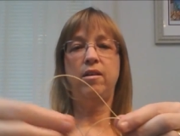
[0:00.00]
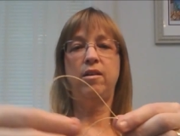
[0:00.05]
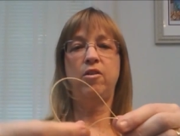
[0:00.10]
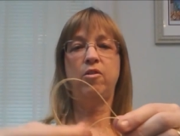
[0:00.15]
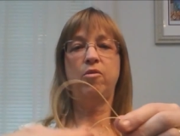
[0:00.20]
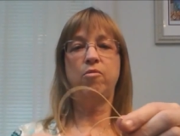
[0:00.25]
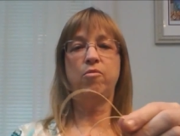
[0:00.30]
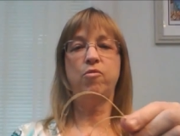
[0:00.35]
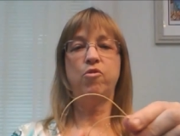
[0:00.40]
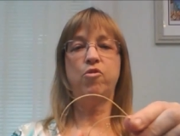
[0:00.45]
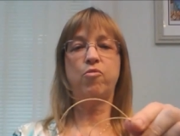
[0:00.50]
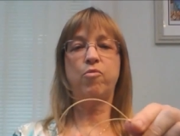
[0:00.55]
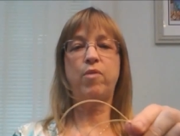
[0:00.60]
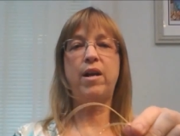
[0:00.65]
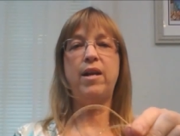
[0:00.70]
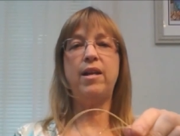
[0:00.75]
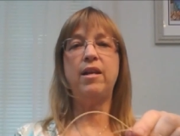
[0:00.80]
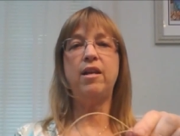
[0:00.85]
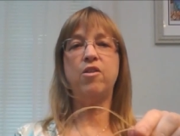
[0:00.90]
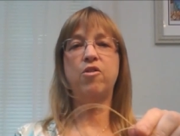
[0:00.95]
you know,
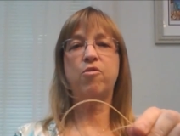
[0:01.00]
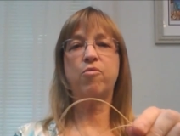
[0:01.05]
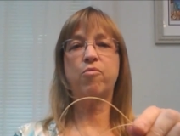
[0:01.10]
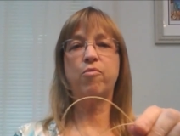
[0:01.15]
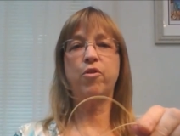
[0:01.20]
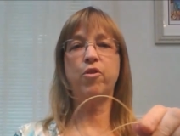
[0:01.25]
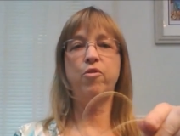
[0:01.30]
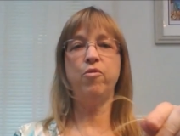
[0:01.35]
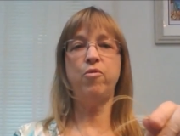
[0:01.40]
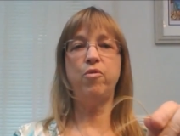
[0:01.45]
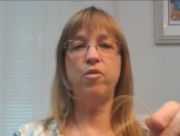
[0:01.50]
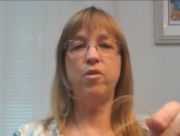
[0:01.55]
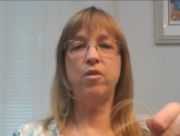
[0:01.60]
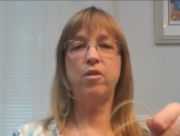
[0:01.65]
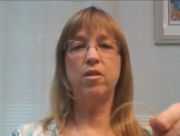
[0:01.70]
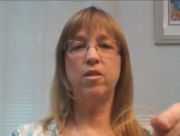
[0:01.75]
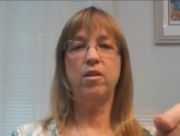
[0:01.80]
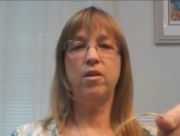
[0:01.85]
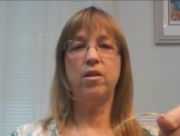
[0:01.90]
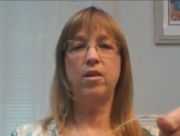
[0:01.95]
threading it through
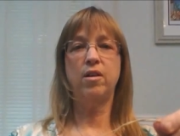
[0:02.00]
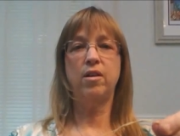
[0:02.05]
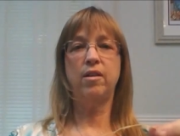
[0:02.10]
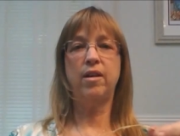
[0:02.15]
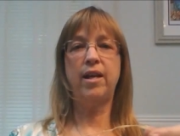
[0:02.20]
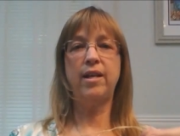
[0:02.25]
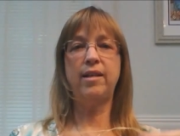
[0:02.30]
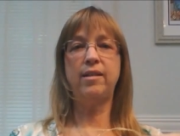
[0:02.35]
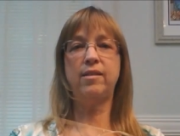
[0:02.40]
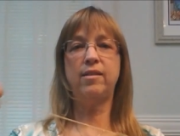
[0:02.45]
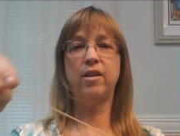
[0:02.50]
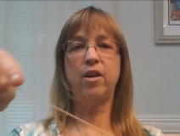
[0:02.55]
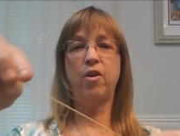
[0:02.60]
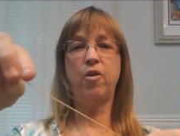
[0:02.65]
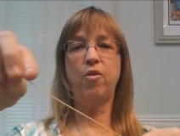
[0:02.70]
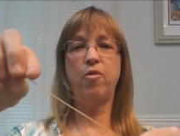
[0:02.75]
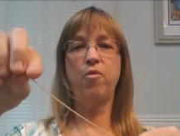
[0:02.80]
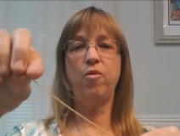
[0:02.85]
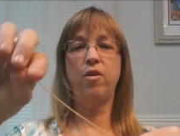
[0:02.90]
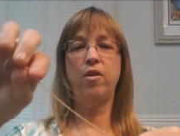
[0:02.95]
like
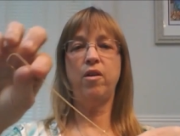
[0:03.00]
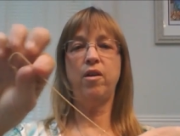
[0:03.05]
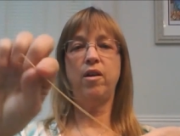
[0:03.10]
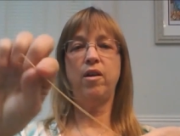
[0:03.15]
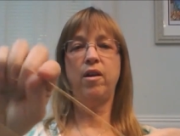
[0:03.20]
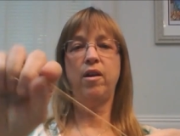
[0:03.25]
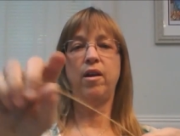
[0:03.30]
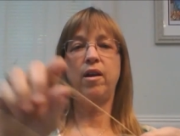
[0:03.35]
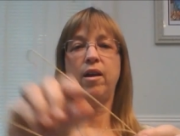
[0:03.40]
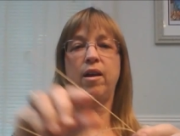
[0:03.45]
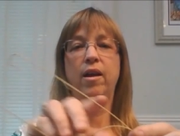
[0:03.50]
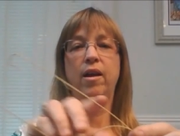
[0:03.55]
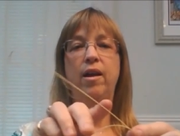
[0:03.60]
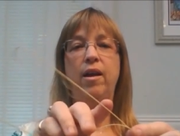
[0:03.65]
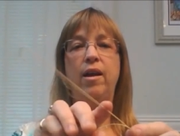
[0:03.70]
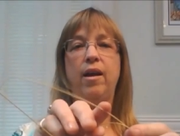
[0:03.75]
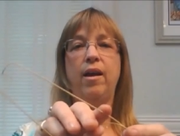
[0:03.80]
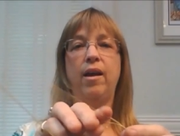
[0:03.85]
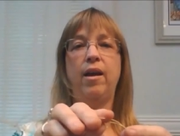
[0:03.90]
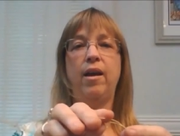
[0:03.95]
so
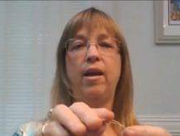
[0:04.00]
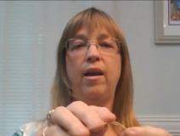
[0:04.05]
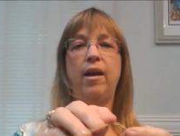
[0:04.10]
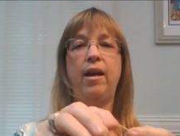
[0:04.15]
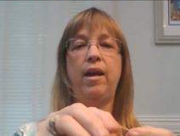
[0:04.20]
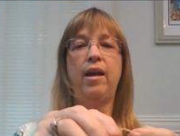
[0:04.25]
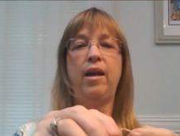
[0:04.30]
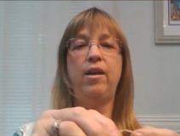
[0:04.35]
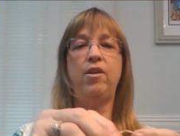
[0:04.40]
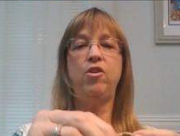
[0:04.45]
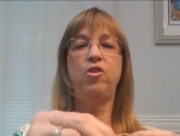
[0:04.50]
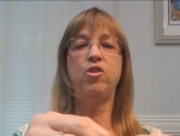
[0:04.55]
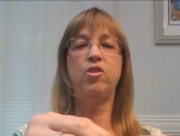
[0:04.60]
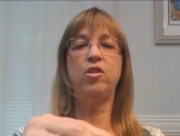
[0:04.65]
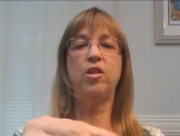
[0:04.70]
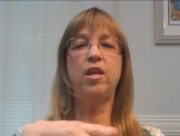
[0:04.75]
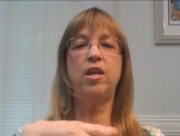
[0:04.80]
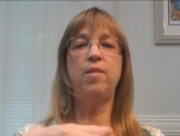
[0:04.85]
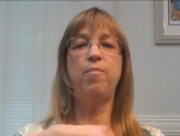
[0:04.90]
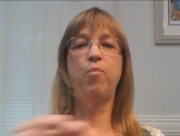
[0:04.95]
and you
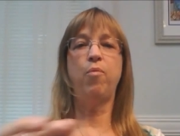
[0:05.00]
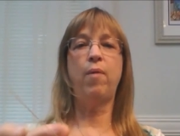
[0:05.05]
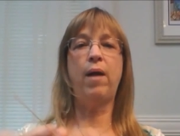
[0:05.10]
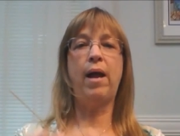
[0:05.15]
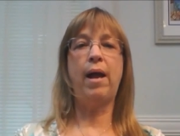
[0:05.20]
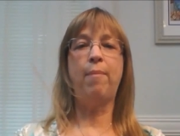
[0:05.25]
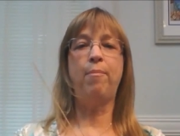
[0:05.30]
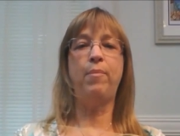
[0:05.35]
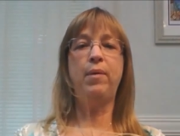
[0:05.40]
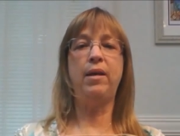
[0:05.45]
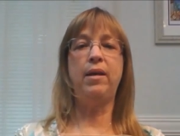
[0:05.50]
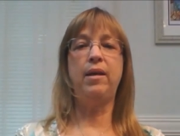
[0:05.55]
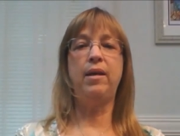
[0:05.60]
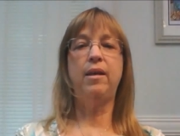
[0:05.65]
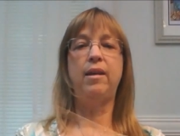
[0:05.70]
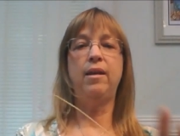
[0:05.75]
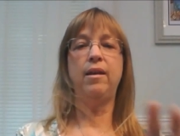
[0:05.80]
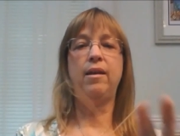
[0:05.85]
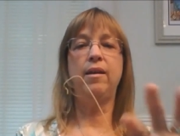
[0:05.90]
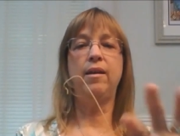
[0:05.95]
just keep
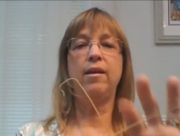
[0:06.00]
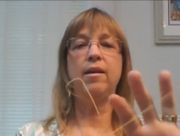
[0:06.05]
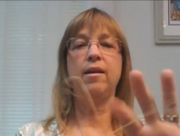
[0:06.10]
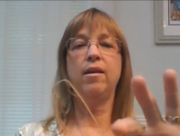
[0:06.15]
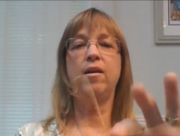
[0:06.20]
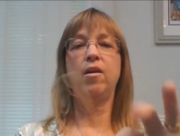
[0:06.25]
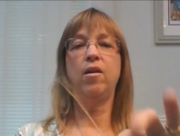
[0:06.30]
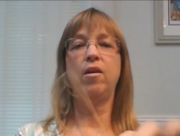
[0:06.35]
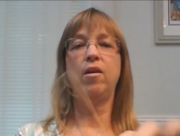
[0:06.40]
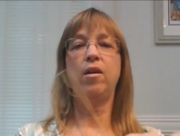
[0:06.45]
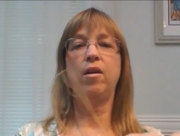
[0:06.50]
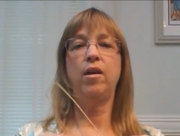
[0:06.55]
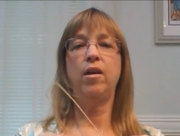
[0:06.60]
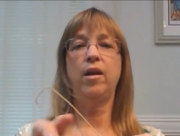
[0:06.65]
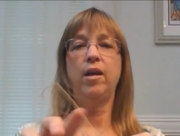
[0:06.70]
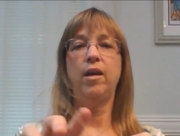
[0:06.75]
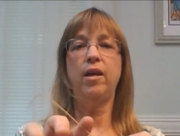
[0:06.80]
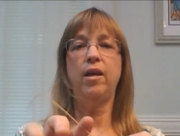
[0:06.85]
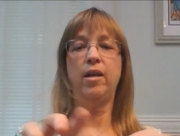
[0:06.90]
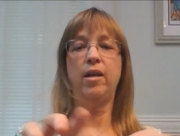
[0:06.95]
wrapping
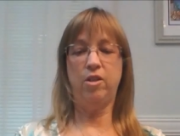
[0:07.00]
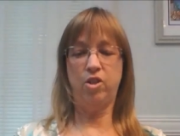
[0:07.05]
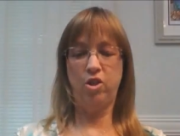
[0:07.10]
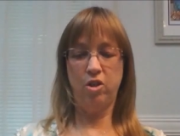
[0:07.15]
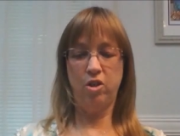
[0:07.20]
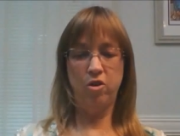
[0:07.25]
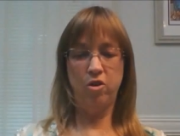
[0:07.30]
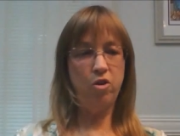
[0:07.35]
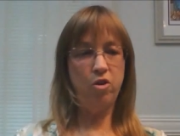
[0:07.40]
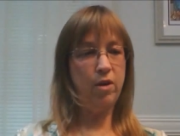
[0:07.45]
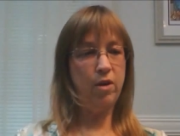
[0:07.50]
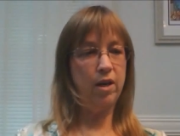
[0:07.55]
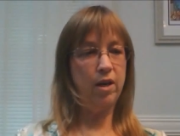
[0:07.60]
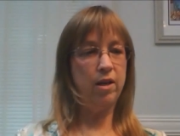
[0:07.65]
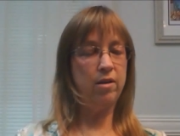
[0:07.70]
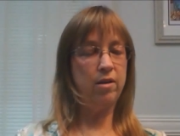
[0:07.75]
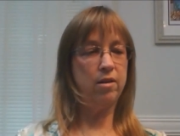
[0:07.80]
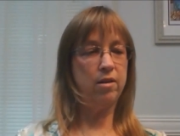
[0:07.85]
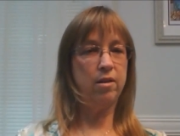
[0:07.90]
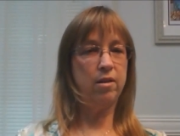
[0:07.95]
until you
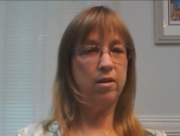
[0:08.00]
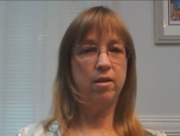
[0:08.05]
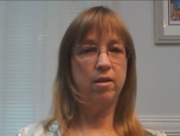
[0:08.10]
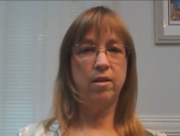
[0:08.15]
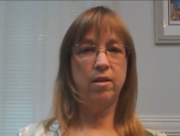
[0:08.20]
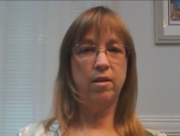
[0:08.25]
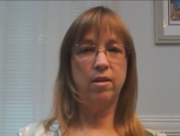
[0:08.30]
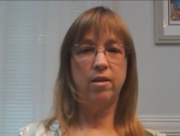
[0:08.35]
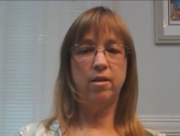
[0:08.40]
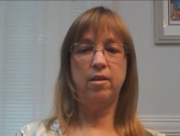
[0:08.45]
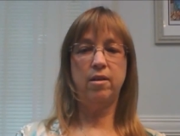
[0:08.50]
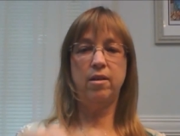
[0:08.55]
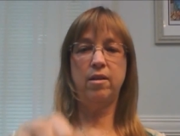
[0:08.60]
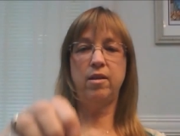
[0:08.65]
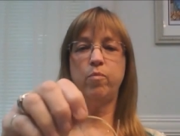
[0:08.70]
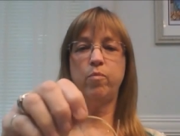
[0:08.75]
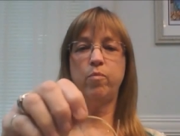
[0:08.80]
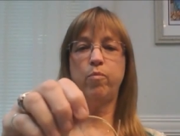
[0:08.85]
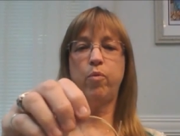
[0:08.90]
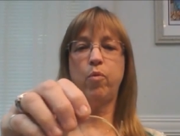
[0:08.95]
get to
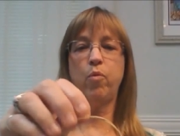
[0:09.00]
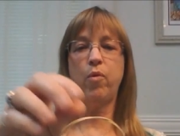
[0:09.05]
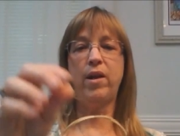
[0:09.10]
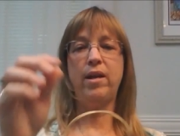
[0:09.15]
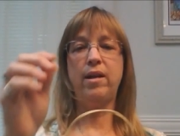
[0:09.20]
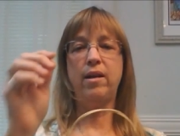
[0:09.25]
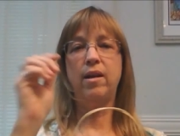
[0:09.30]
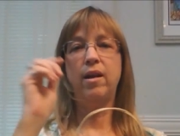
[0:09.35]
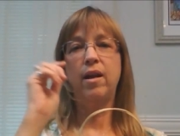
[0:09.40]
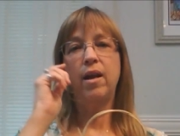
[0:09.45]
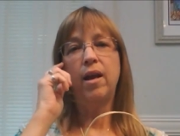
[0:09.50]
this point.